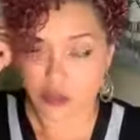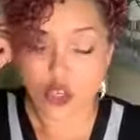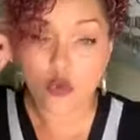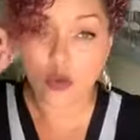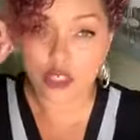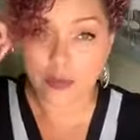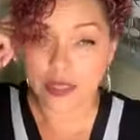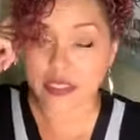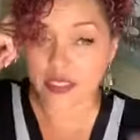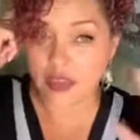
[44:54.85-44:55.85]
two more
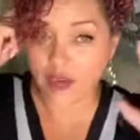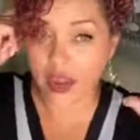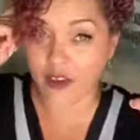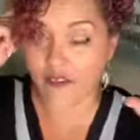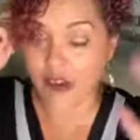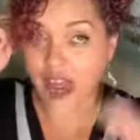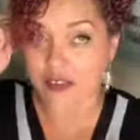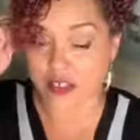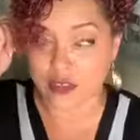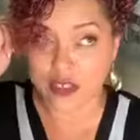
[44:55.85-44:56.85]
spaces left and I have
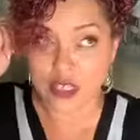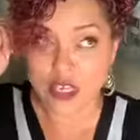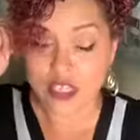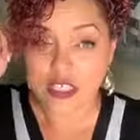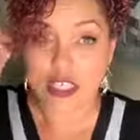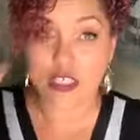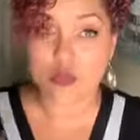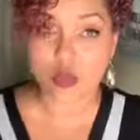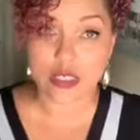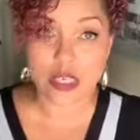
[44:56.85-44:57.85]
five or
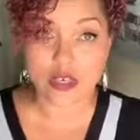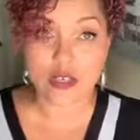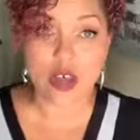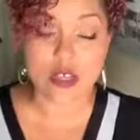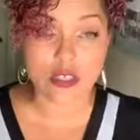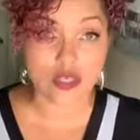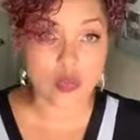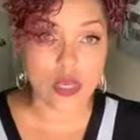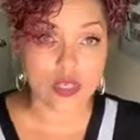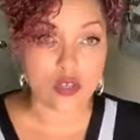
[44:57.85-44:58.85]
six more sales calls
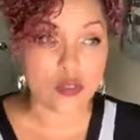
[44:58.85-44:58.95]
this week.